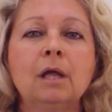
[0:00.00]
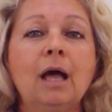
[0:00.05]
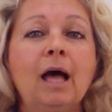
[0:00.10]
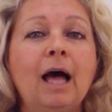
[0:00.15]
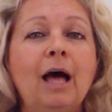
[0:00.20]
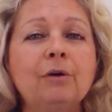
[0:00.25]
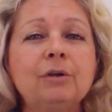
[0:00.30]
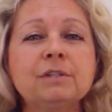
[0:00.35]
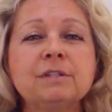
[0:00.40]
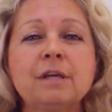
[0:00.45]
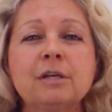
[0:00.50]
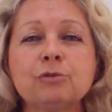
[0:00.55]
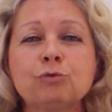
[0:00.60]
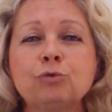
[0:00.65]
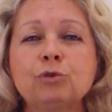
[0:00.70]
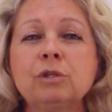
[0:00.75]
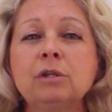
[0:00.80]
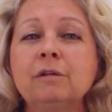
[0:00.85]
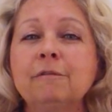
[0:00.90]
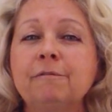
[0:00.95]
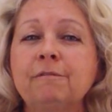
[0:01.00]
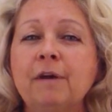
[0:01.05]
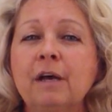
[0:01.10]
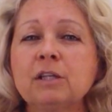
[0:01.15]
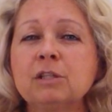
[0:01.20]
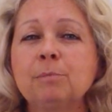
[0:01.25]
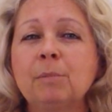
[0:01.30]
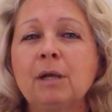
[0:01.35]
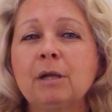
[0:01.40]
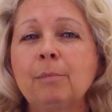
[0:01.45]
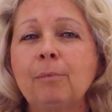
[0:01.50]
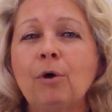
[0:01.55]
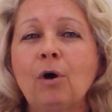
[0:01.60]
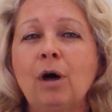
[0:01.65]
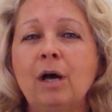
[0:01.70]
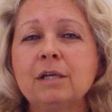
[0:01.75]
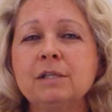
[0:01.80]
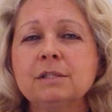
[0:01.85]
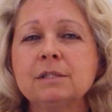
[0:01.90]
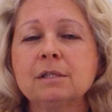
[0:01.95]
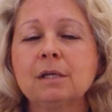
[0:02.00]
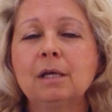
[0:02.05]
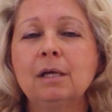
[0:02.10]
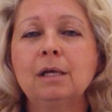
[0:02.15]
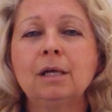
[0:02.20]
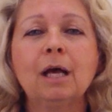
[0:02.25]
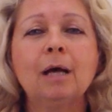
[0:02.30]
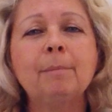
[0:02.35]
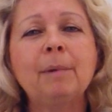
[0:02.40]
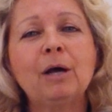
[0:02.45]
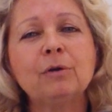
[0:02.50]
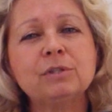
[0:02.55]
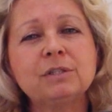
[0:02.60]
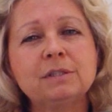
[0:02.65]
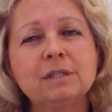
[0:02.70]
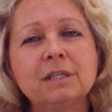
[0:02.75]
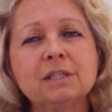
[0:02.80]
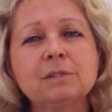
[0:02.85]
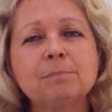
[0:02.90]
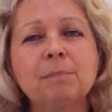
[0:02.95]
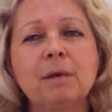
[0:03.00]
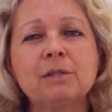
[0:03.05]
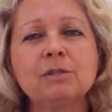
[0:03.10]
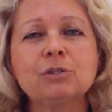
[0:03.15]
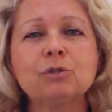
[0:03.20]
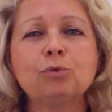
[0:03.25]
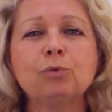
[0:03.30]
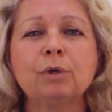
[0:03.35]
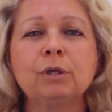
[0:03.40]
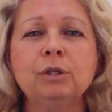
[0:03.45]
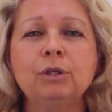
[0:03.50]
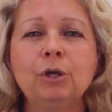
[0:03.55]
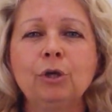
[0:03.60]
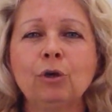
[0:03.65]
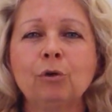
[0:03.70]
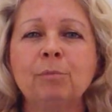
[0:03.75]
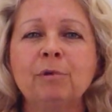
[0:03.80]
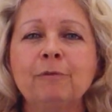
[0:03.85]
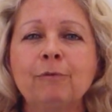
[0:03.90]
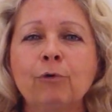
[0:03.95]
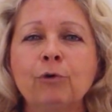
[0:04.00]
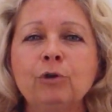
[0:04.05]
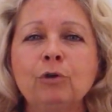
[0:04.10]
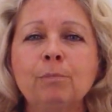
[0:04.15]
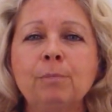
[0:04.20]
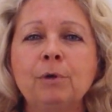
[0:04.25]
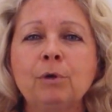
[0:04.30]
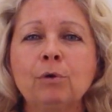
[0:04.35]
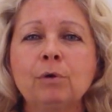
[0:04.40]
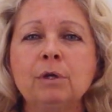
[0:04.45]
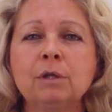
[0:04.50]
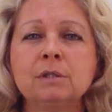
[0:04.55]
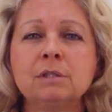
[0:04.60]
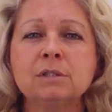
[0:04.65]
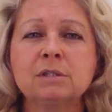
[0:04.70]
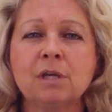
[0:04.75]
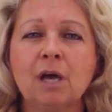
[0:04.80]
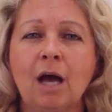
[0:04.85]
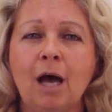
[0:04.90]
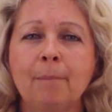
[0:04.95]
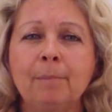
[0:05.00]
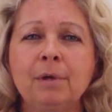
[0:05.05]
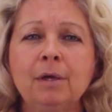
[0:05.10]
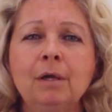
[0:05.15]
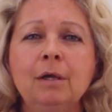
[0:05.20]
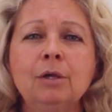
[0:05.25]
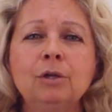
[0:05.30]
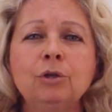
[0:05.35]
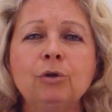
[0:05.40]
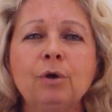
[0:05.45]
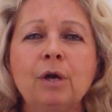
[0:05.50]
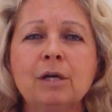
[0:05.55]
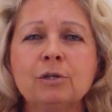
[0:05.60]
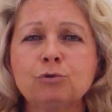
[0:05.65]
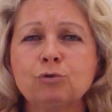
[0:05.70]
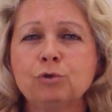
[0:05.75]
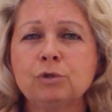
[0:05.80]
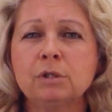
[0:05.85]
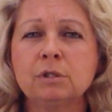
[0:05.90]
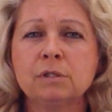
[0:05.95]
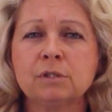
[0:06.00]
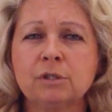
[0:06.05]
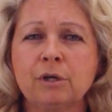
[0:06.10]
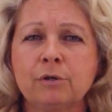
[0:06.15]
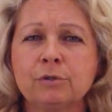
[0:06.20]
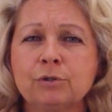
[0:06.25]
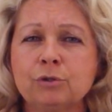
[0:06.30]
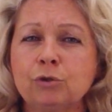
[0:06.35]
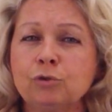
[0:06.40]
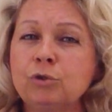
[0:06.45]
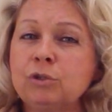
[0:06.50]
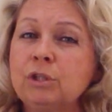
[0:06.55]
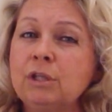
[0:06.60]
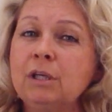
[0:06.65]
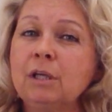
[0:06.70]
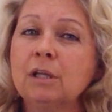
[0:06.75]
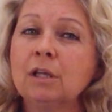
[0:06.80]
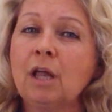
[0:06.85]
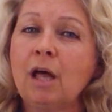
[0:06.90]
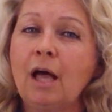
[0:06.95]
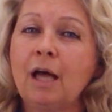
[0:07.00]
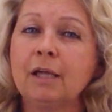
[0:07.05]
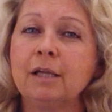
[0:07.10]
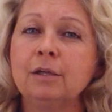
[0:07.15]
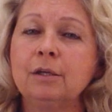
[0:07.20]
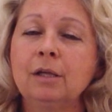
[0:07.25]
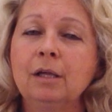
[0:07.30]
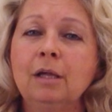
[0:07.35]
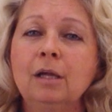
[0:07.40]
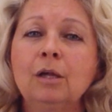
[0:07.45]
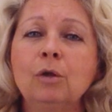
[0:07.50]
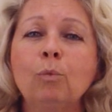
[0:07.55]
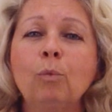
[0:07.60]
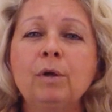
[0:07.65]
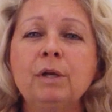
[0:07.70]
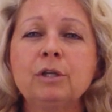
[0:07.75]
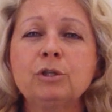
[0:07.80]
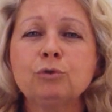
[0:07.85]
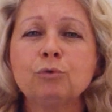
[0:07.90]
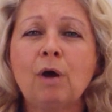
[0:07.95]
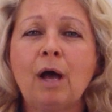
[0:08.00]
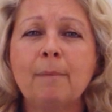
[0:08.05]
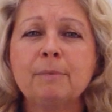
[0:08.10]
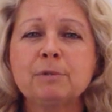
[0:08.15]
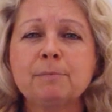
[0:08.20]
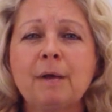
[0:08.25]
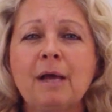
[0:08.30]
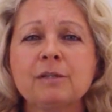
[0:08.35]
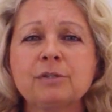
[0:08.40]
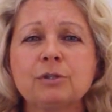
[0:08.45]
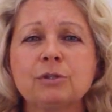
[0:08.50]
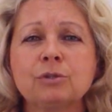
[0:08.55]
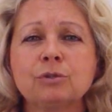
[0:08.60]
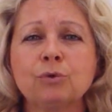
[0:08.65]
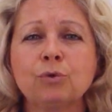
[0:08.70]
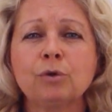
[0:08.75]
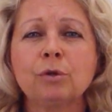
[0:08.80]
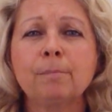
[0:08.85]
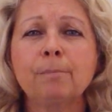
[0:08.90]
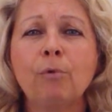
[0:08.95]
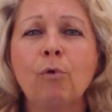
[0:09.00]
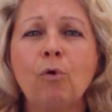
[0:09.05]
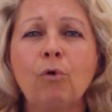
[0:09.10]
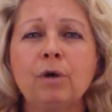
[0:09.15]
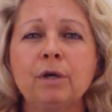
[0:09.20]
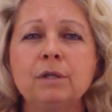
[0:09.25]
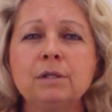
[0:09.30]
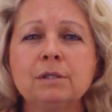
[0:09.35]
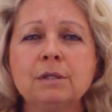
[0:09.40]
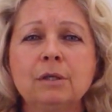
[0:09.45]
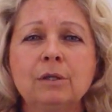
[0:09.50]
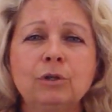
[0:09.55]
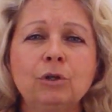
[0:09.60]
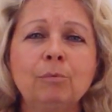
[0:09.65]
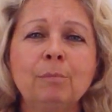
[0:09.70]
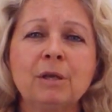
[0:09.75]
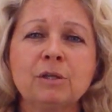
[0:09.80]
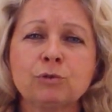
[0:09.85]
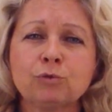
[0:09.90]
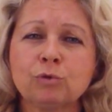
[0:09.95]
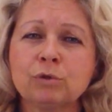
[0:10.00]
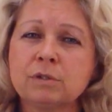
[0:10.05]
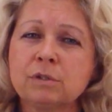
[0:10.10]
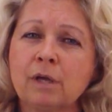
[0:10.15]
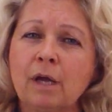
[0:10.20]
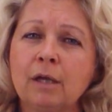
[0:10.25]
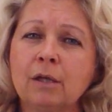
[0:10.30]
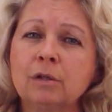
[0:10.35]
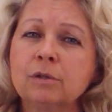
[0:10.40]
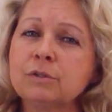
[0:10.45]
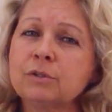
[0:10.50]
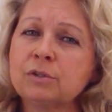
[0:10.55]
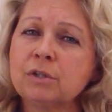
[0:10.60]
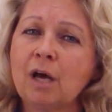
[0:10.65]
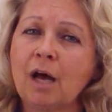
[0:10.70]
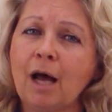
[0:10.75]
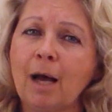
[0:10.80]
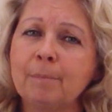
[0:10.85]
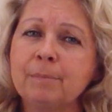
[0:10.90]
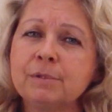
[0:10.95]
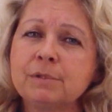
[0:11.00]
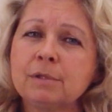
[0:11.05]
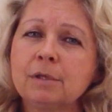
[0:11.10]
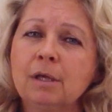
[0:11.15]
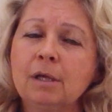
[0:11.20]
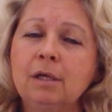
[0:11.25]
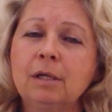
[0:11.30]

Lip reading: How does estrogen affect menopause? About 6 months to a year before your periods stop, your estrogen starts to decline. When it drops past a certain point, your menstrual cycle stops.